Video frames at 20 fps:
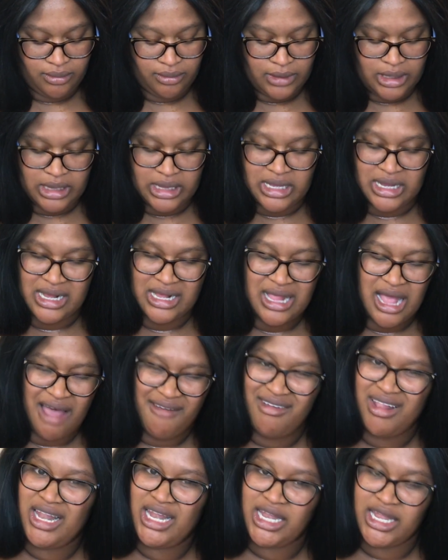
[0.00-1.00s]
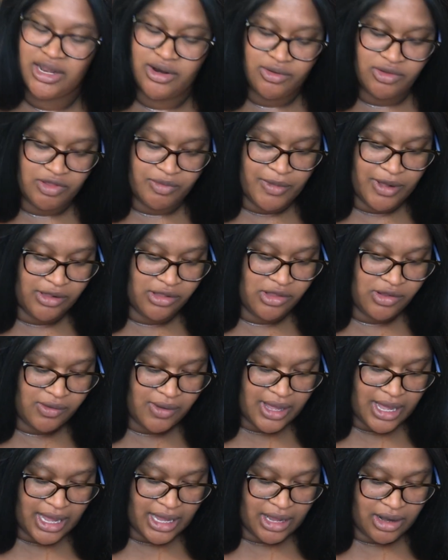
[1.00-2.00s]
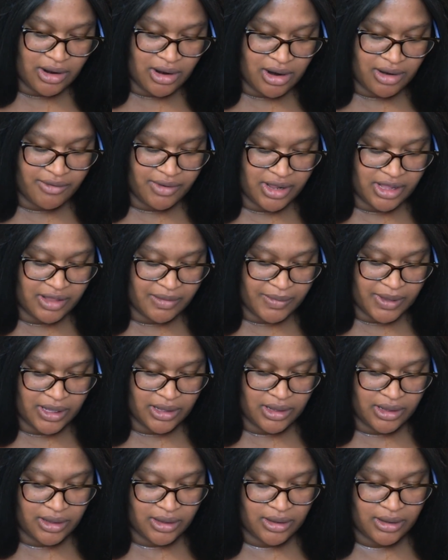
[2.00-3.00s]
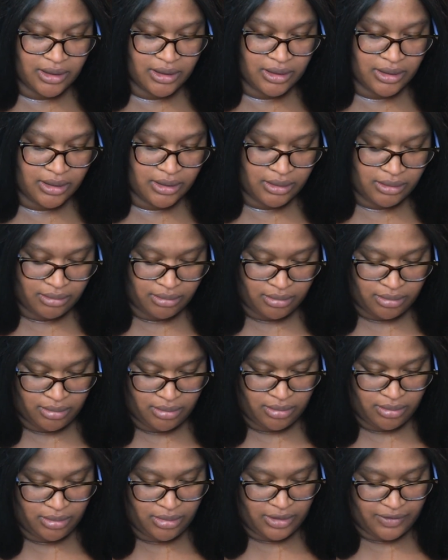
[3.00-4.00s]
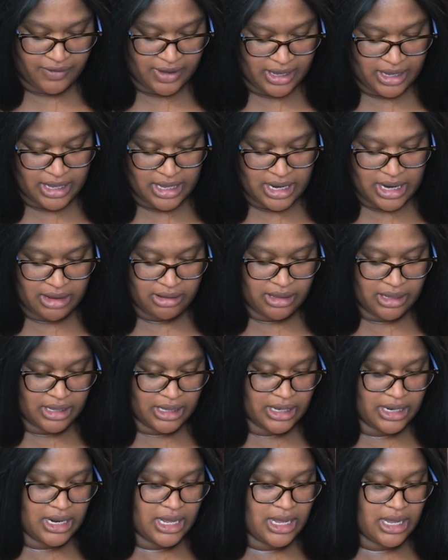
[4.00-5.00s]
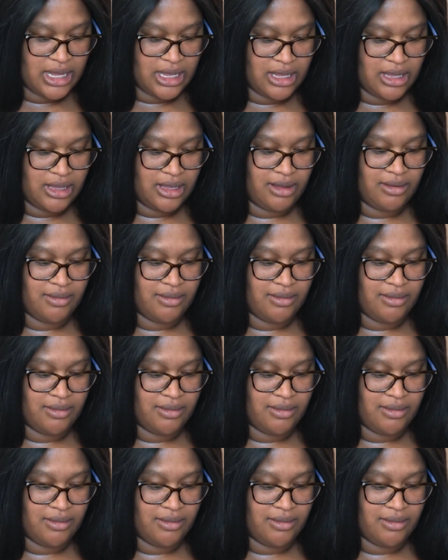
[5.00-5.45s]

about? It does have a little smell to it. I can already smell it. Get out this net,